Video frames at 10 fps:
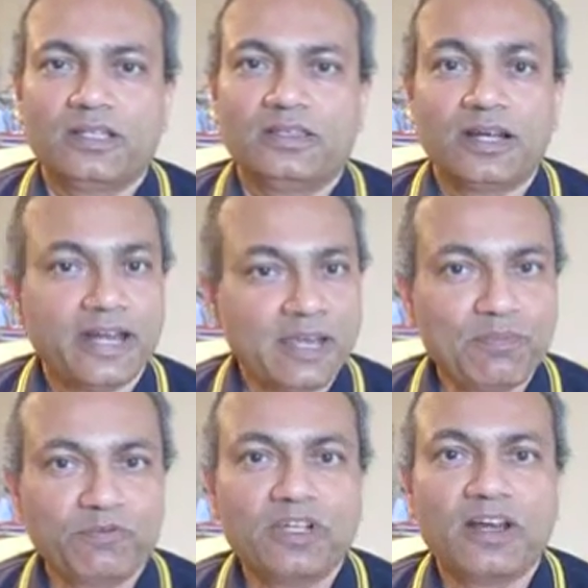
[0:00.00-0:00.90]
The name
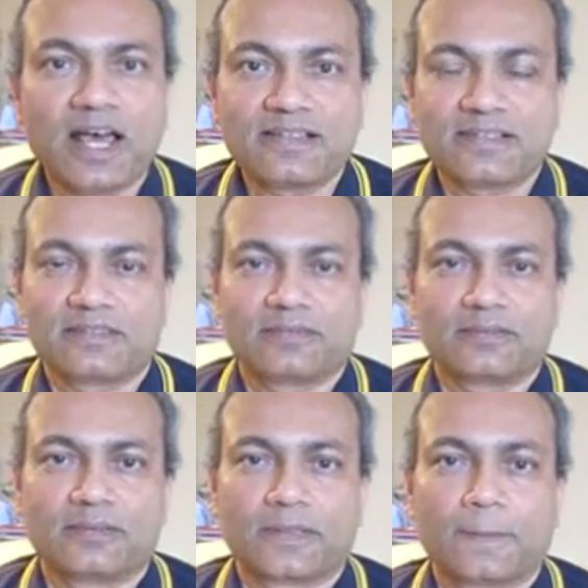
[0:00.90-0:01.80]
of the class,
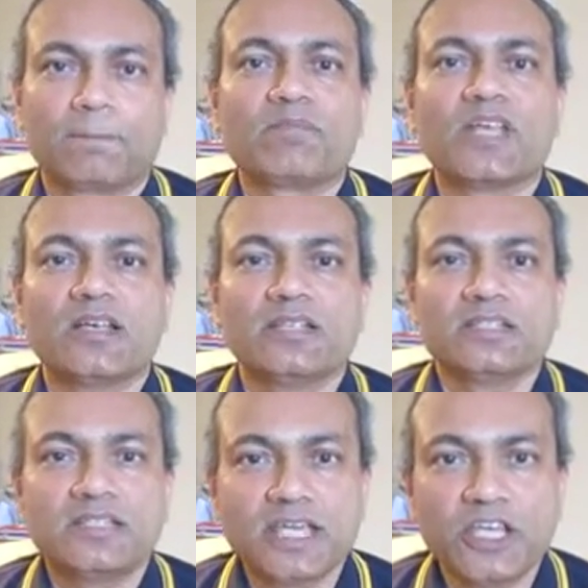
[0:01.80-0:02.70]

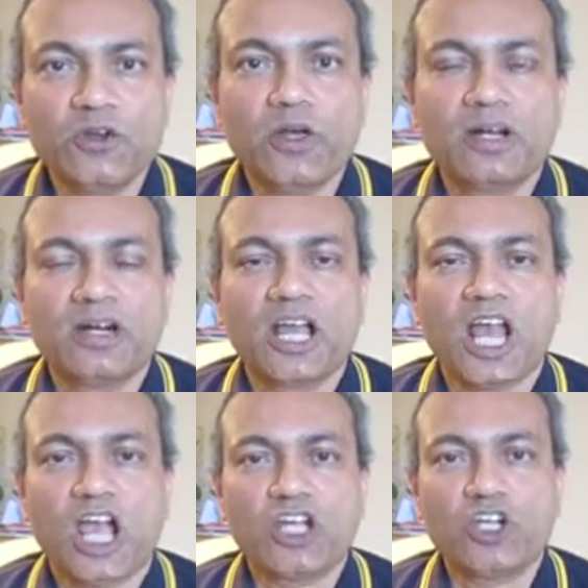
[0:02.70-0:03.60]
singular
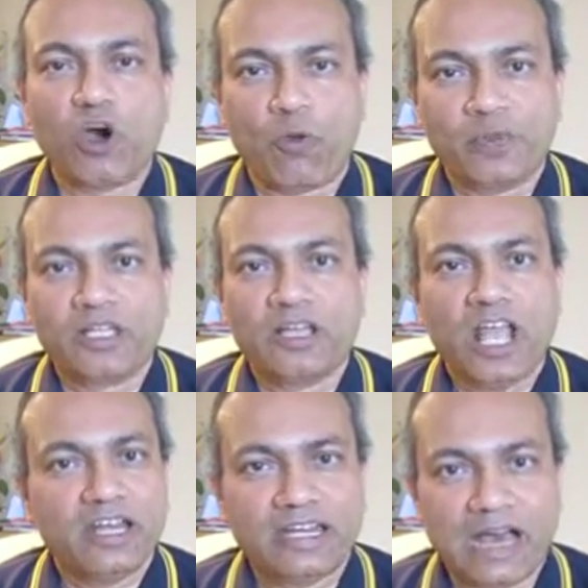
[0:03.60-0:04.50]
common
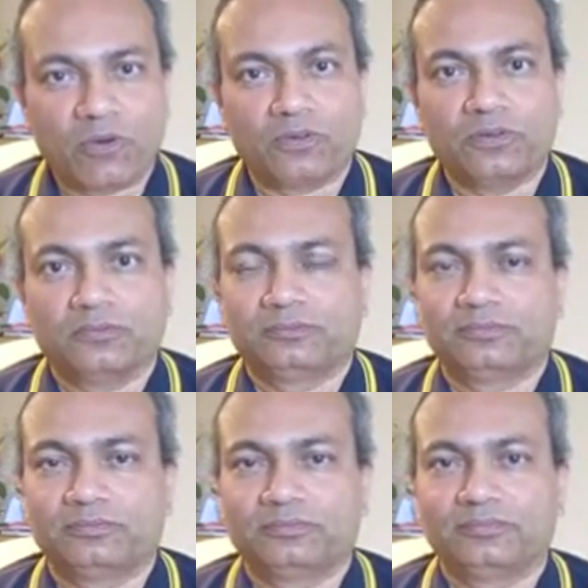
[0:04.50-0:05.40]
noun,
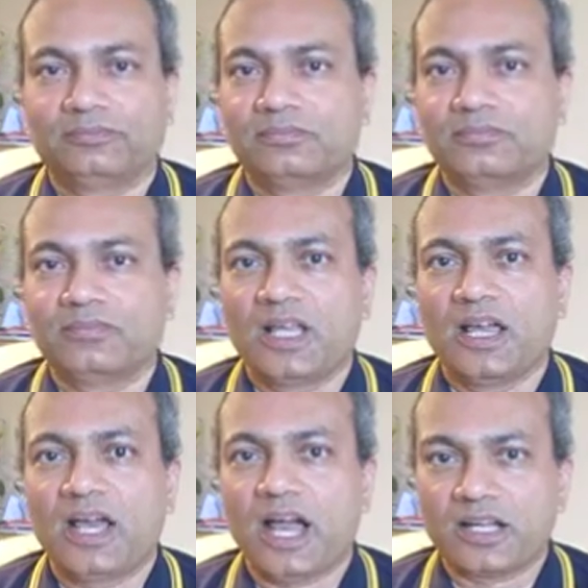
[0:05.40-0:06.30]

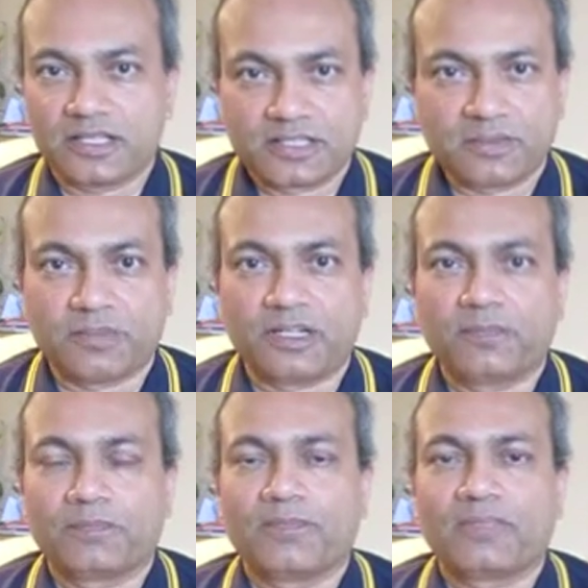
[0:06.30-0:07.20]
a customer,
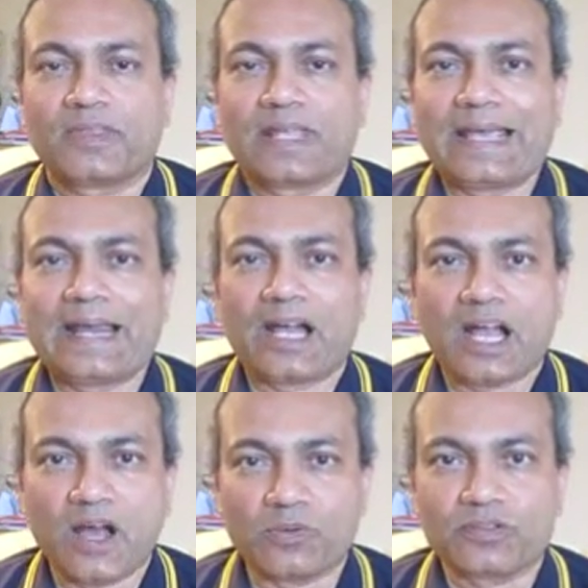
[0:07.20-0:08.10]
an
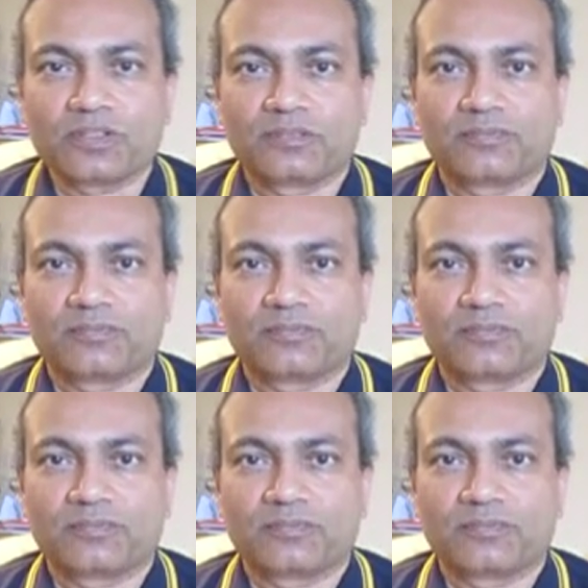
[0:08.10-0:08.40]
account,